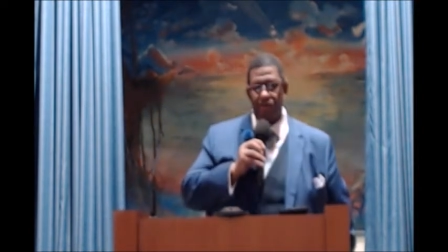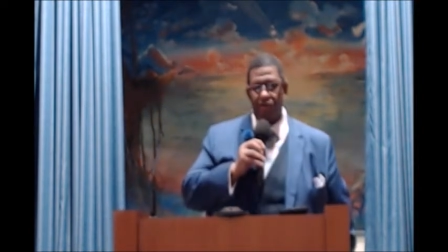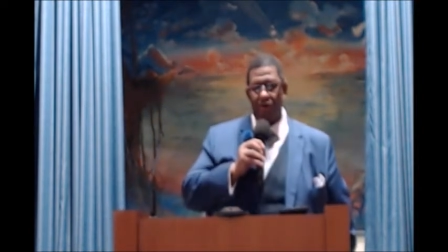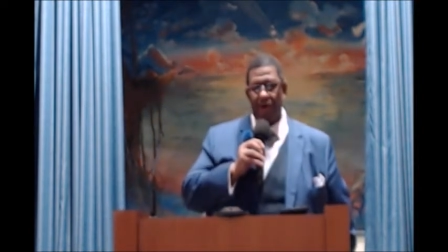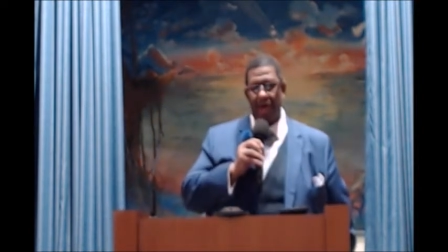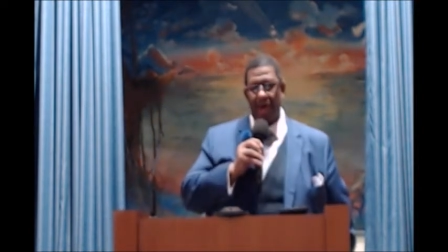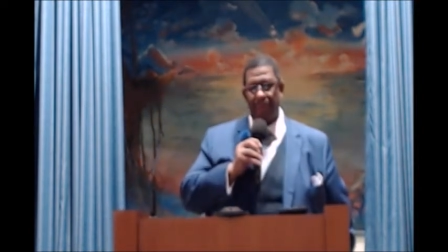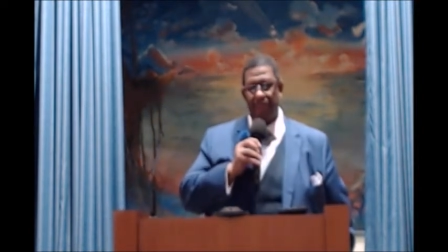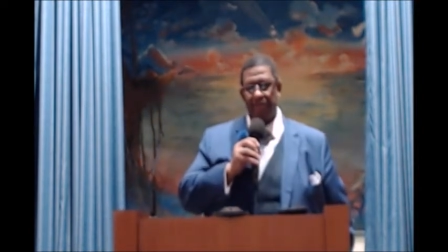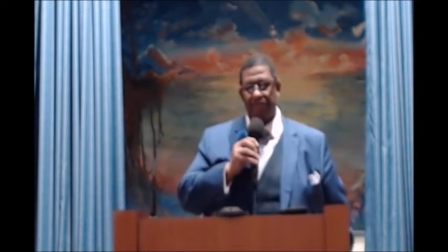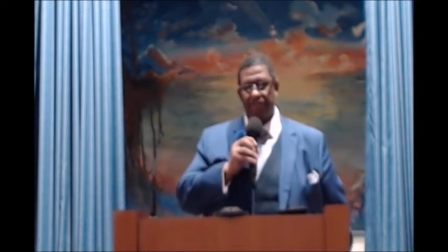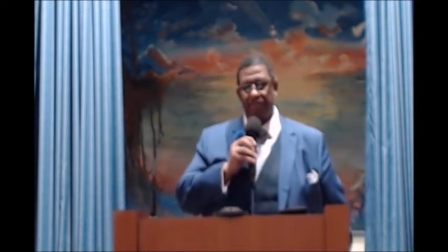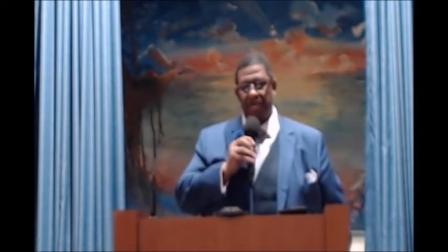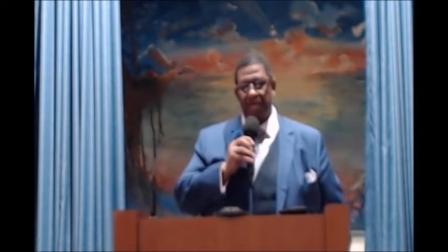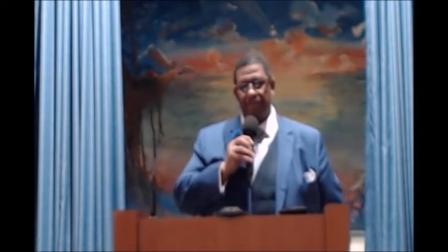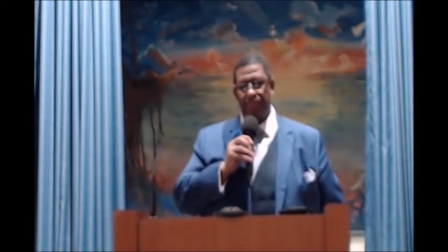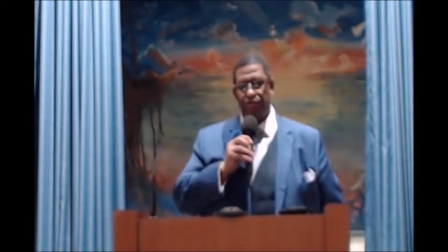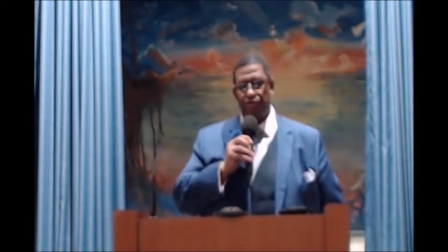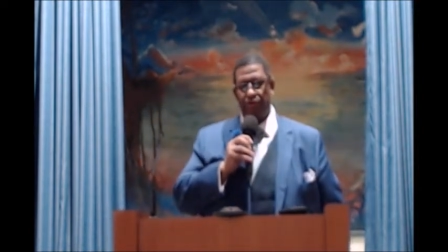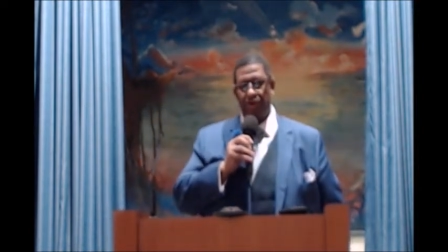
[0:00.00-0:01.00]
you'll have a
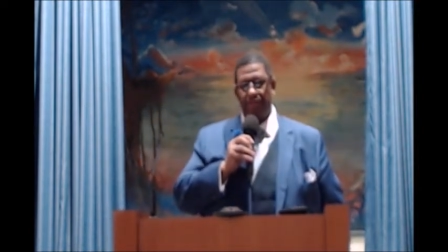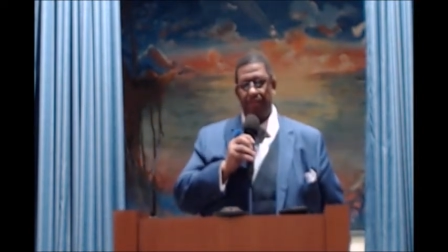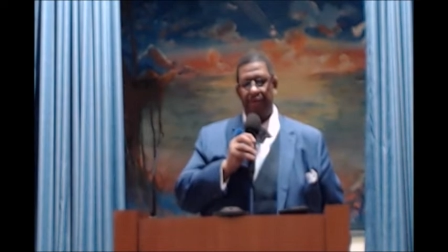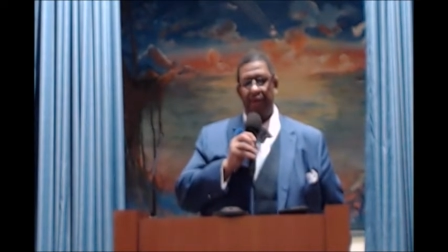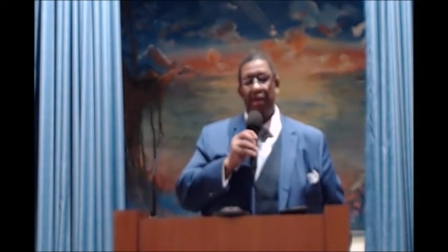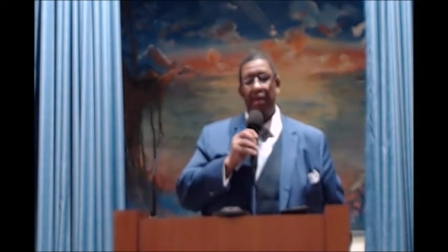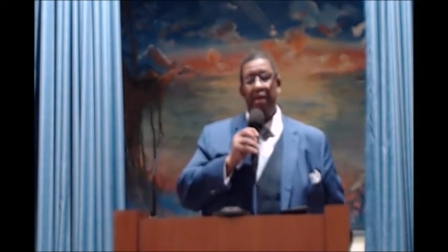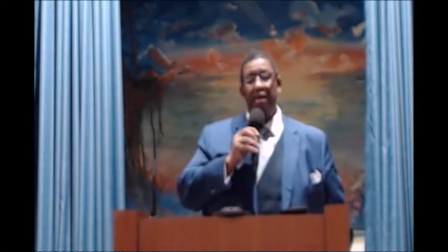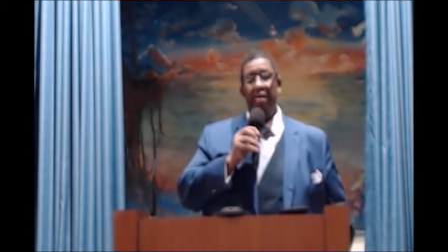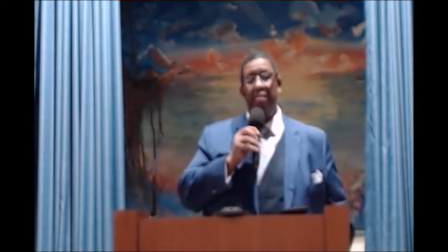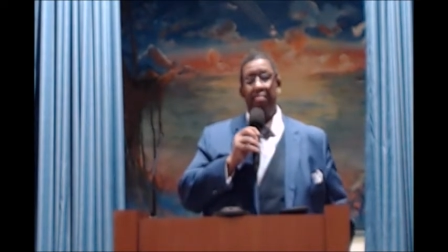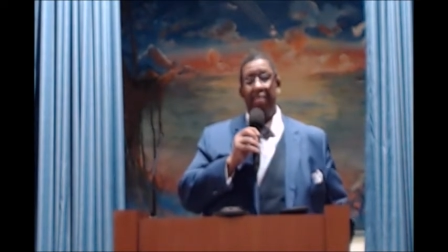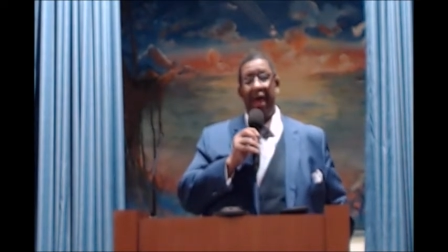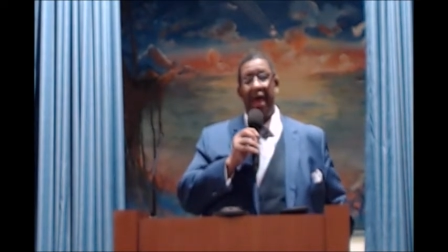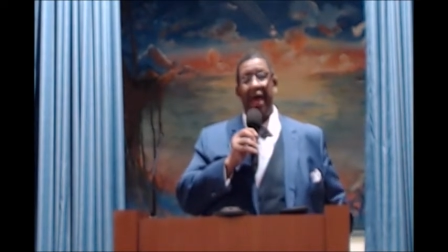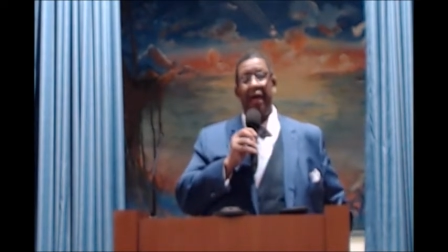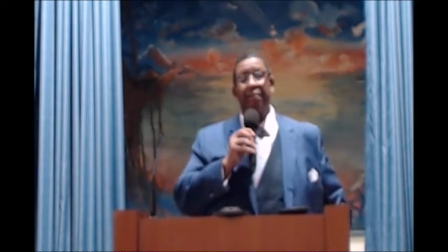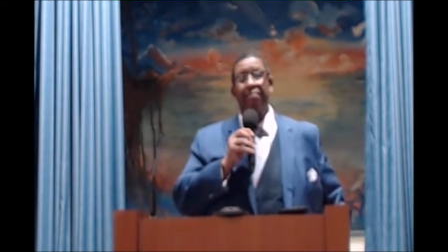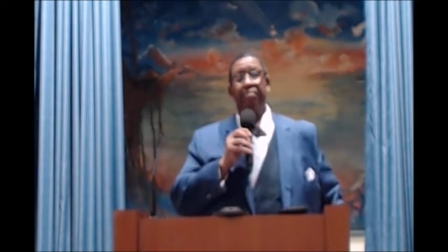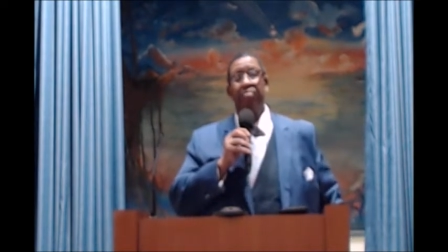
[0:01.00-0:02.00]
safe trip
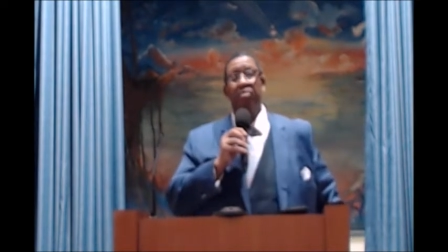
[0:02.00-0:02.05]
back.